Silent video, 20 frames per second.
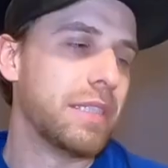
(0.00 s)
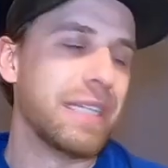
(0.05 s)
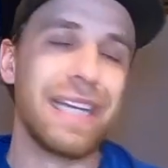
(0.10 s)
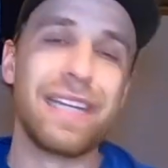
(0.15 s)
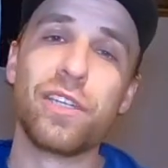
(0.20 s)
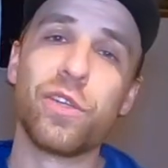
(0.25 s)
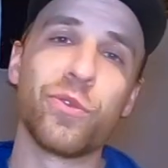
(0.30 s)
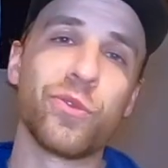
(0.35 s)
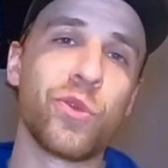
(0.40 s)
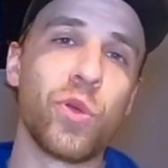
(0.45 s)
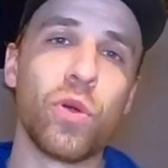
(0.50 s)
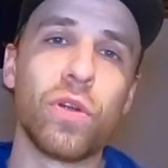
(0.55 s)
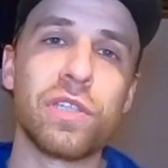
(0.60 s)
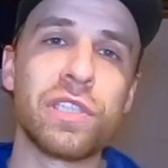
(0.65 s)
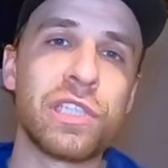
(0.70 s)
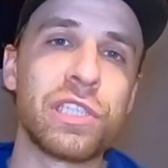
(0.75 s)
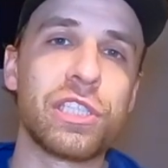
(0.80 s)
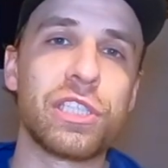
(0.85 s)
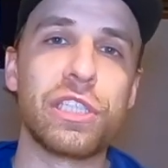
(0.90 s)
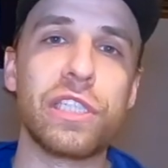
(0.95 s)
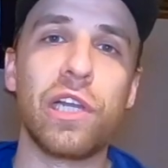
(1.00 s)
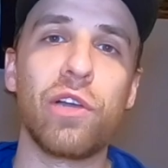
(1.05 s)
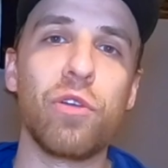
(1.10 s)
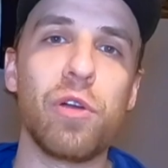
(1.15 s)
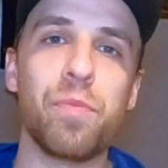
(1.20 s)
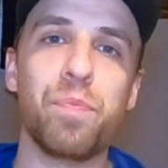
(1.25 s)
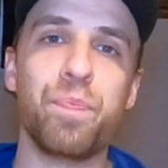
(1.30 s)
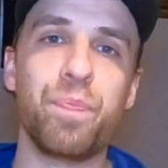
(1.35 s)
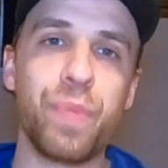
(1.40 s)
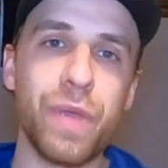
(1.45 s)
And of course, you
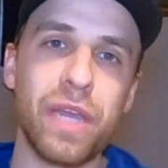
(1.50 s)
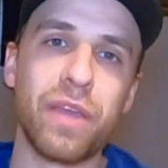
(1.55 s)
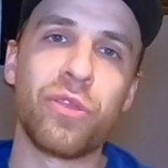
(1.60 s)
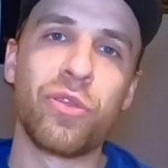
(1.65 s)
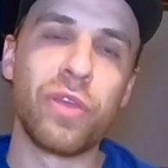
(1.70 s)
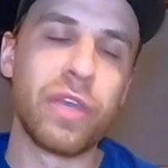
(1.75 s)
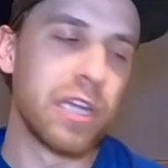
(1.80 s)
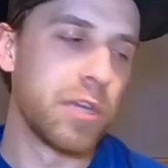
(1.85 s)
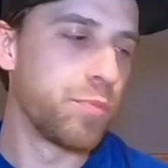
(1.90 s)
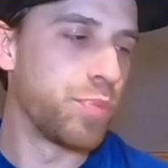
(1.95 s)
know, a big thing